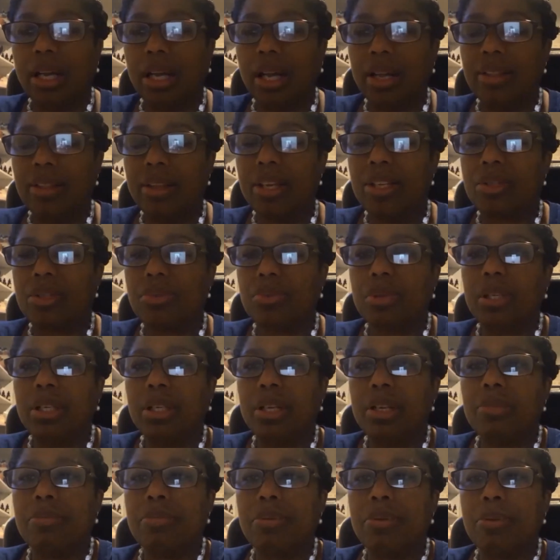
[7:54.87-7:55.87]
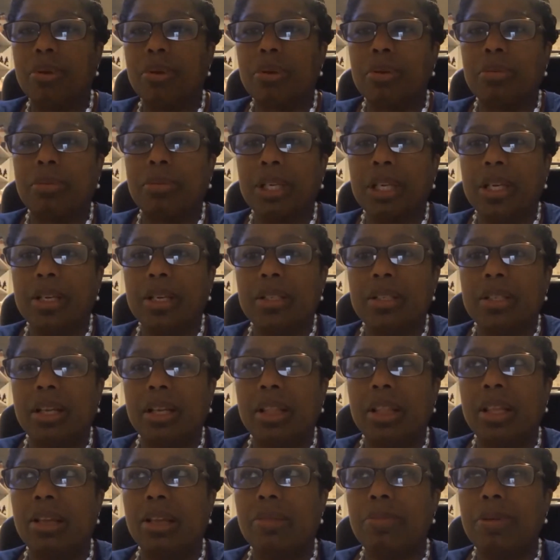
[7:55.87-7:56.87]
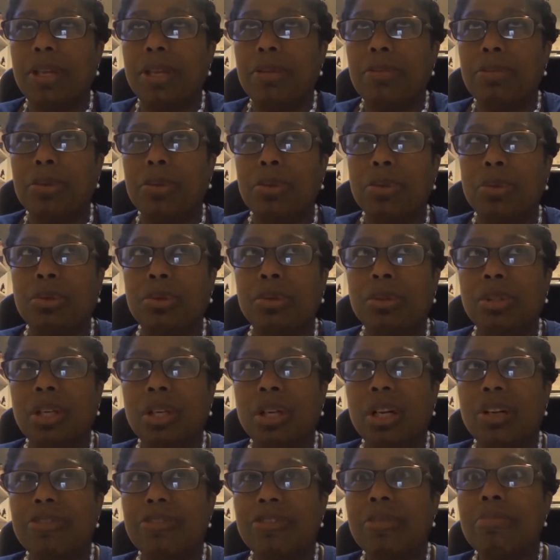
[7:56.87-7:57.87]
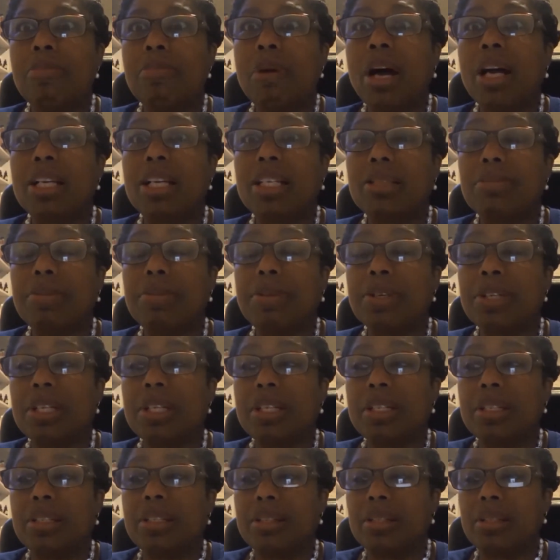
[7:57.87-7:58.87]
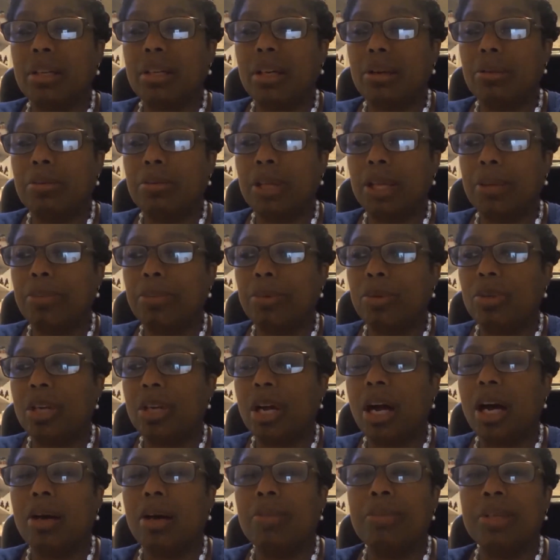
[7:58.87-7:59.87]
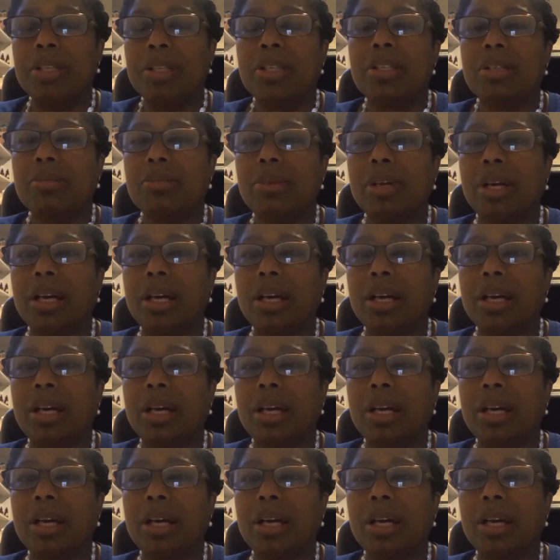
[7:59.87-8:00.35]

think it's really important because I think people, from my experience, people come into my